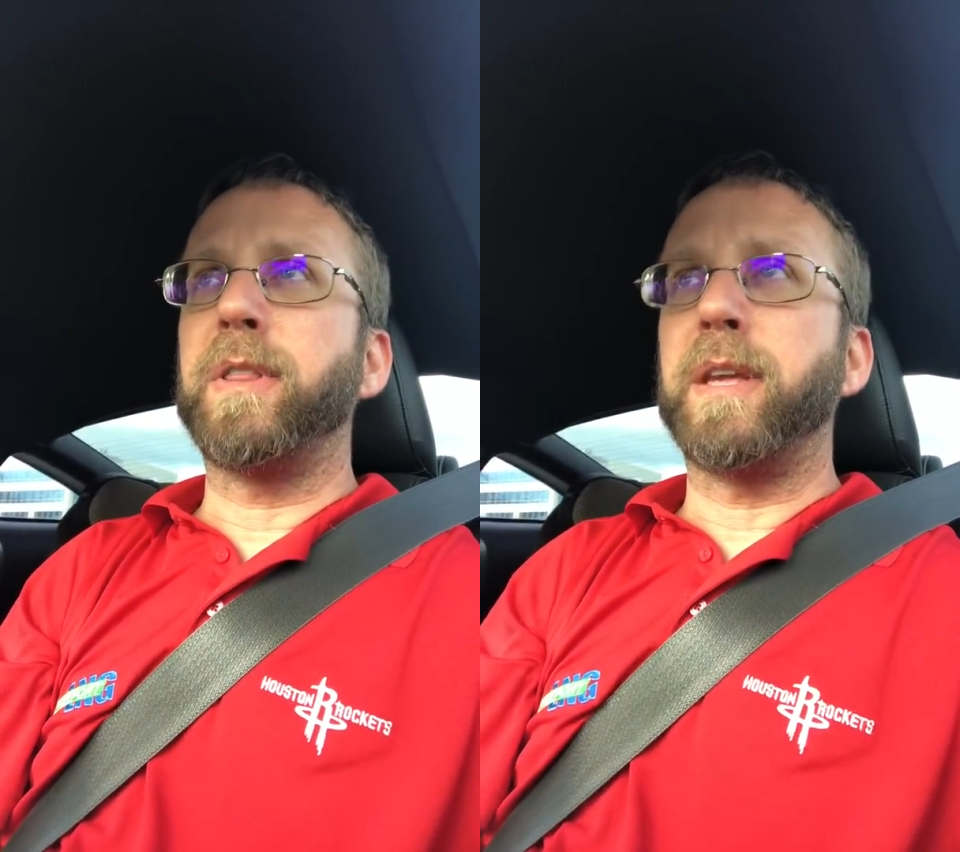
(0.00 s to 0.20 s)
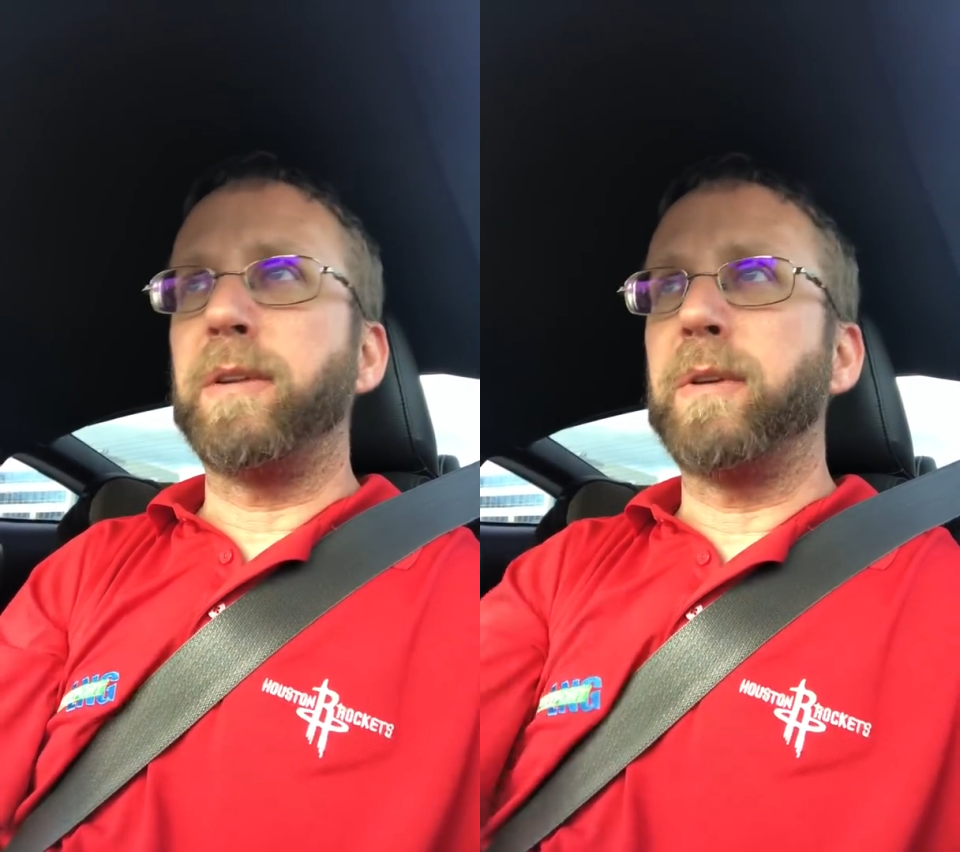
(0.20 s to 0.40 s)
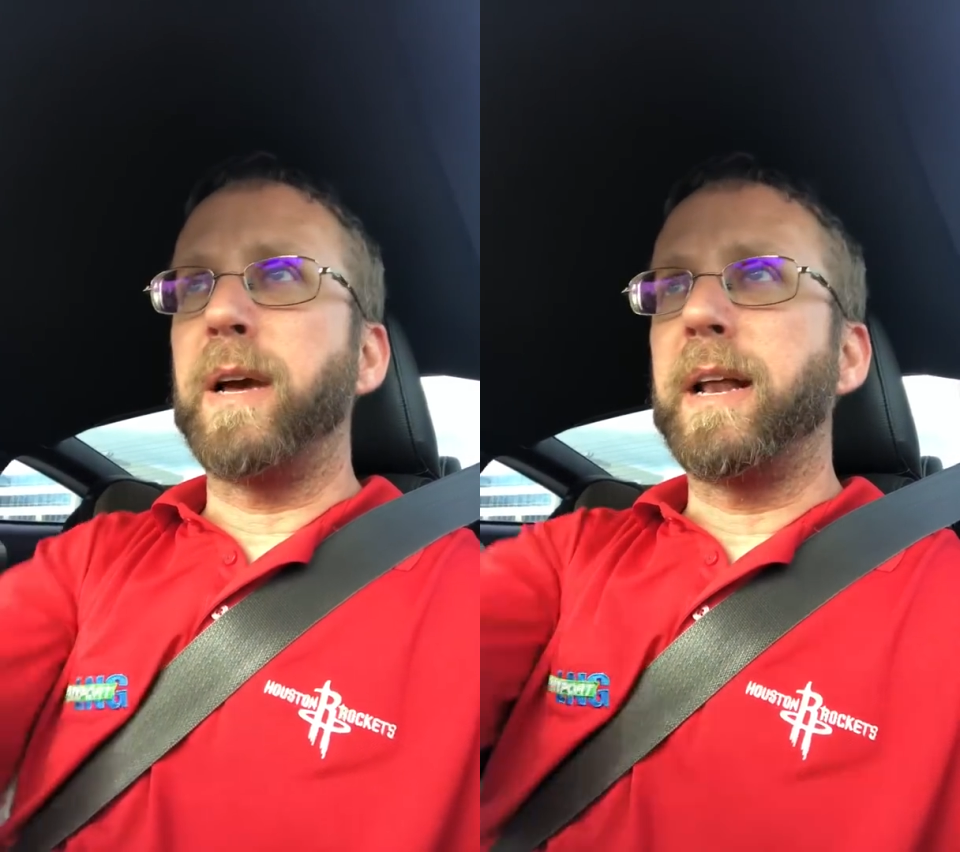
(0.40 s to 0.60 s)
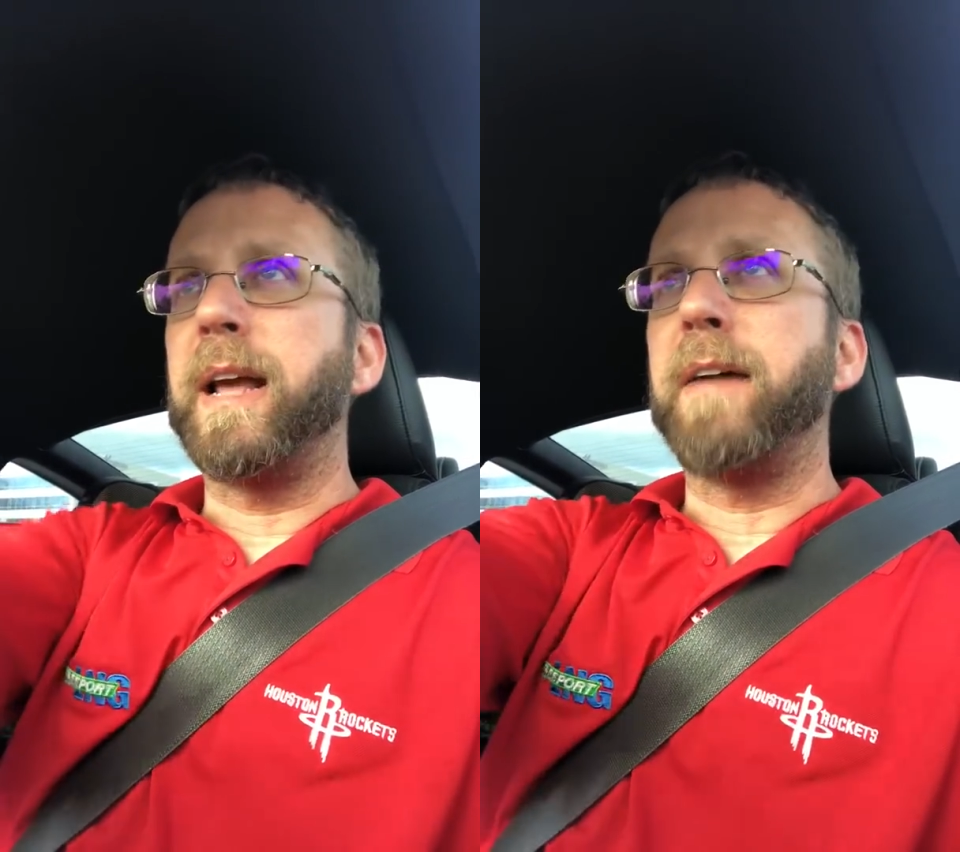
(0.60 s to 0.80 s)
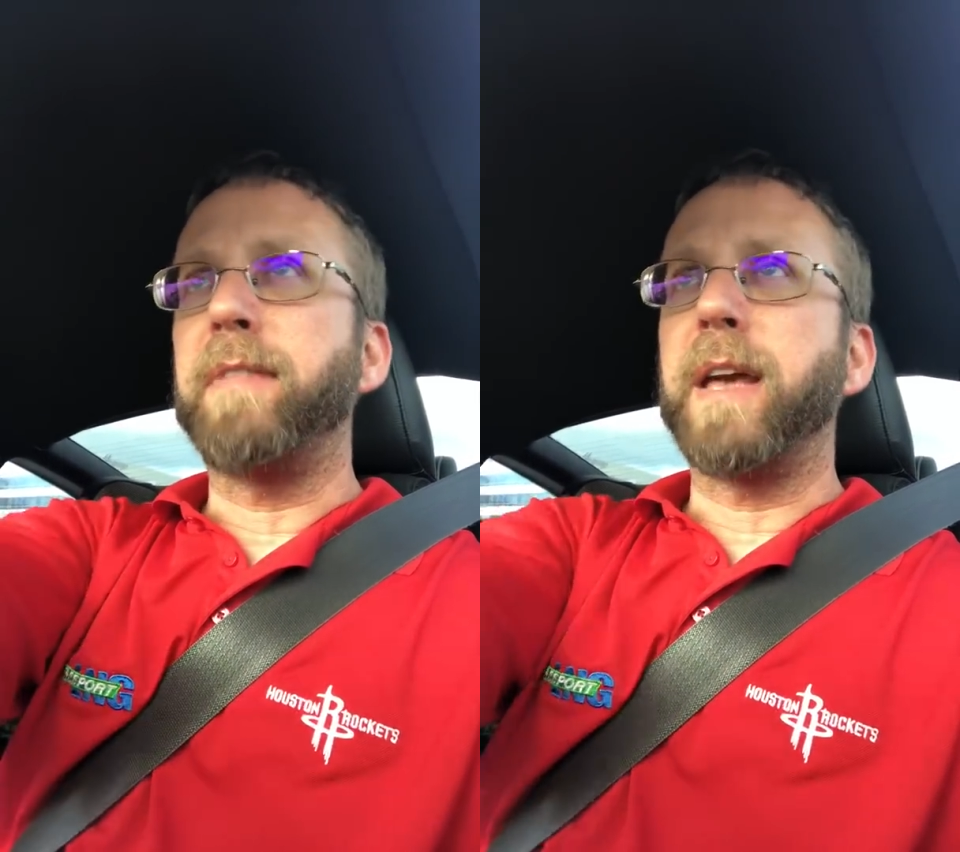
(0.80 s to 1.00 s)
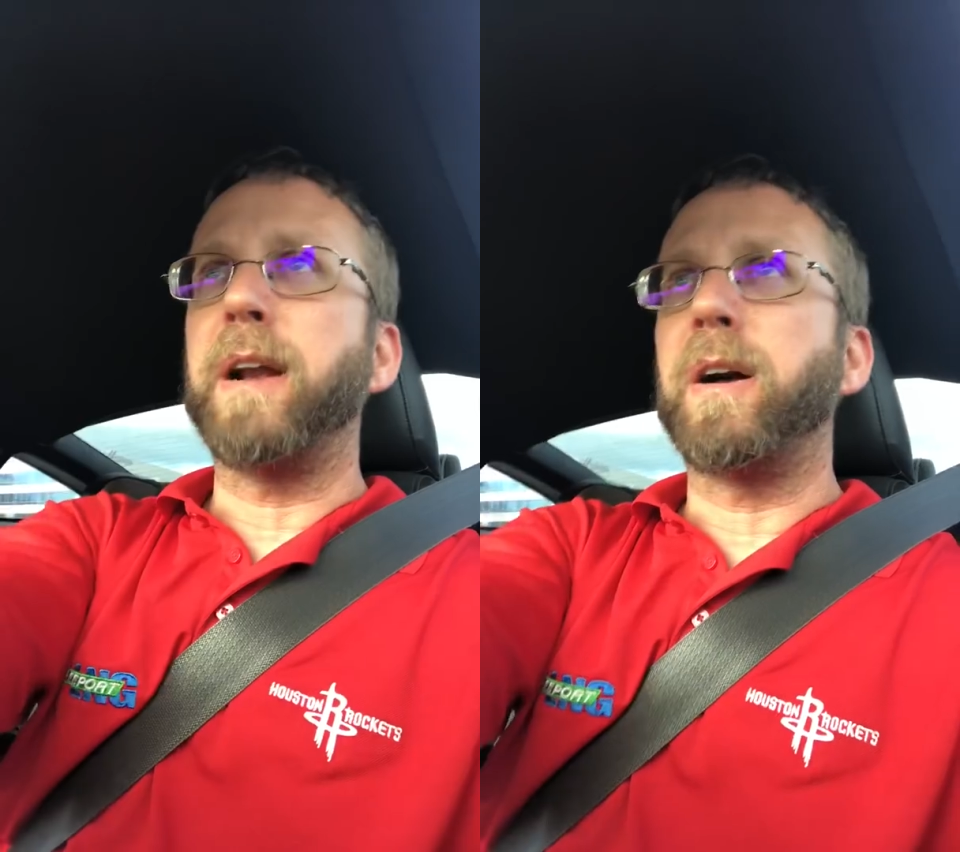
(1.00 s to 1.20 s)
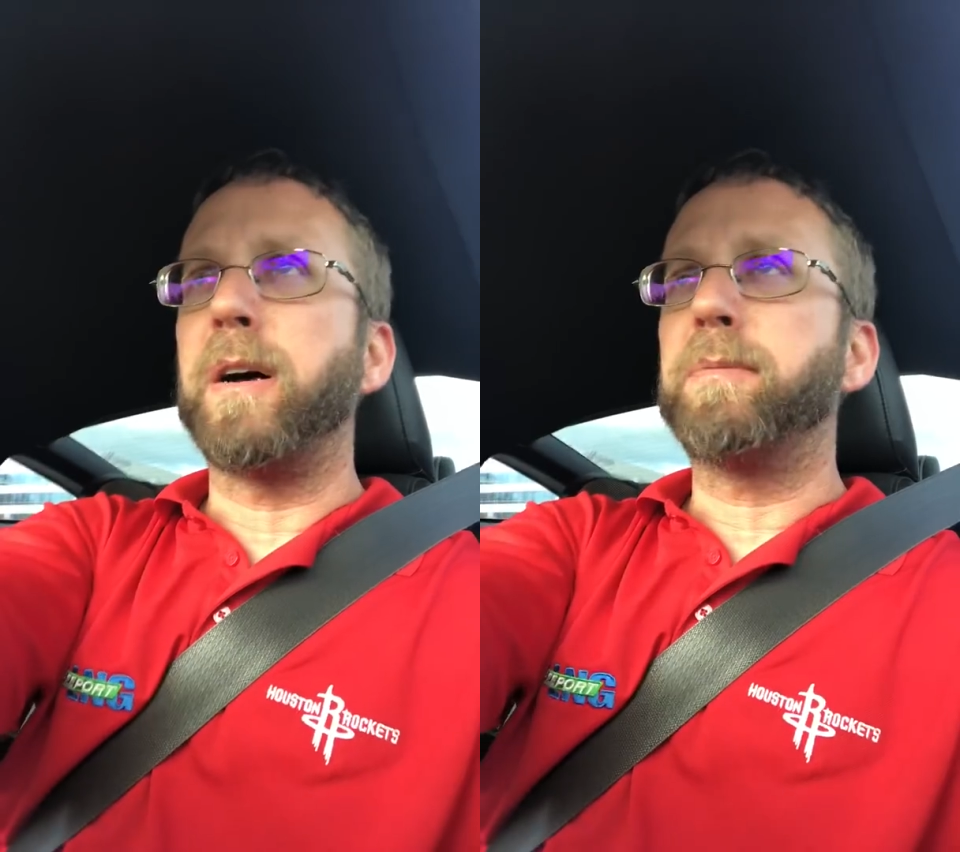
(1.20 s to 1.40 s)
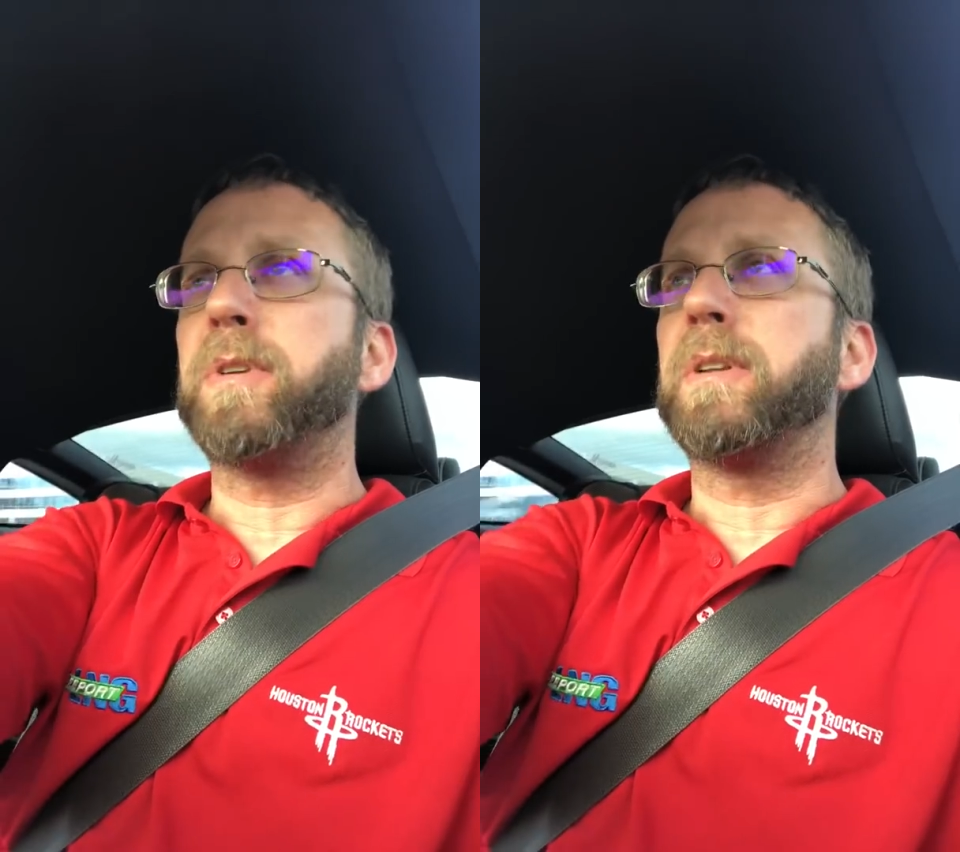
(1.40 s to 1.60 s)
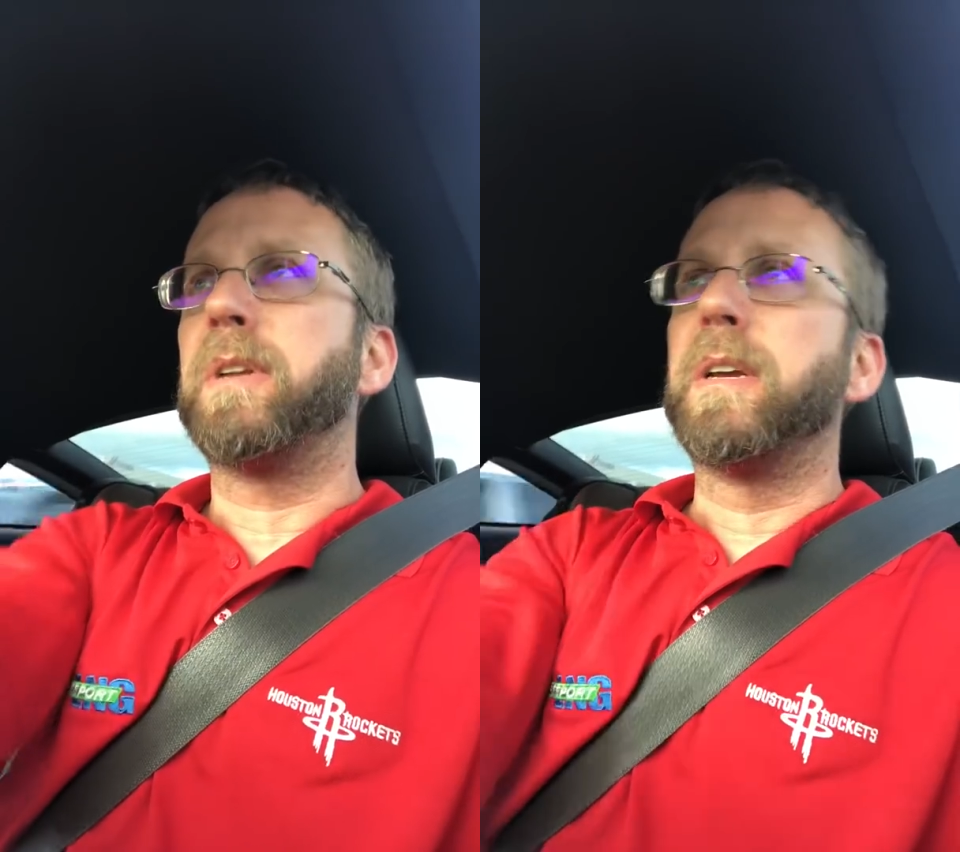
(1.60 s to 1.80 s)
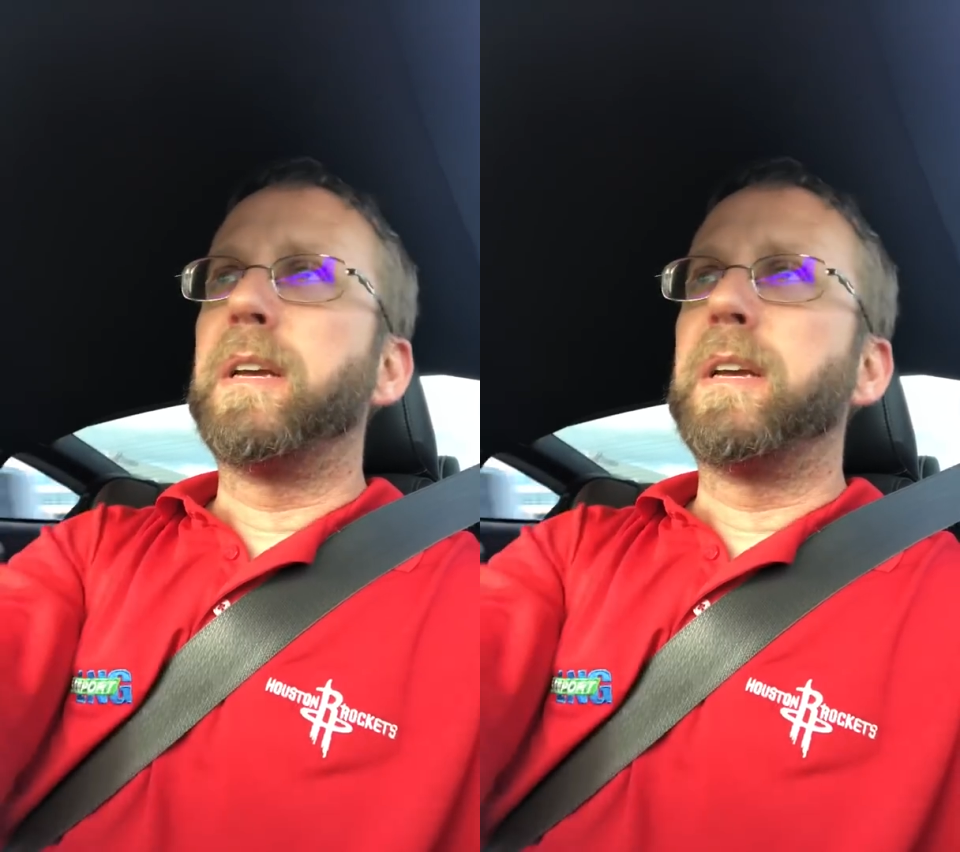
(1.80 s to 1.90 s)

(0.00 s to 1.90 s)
They do not have that option.